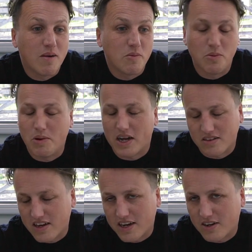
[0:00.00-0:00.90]
you'd be able
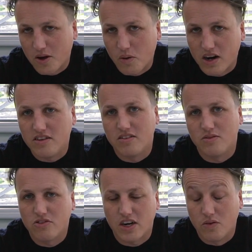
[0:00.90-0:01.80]
to take no worries
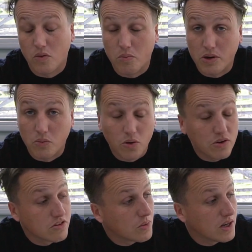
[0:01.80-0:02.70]
and travel with a bit of
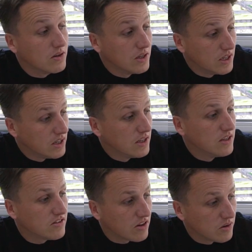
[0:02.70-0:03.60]
water as well.
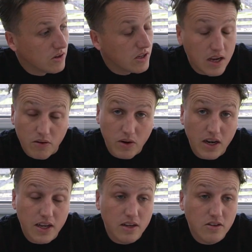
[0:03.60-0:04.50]
So yeah, really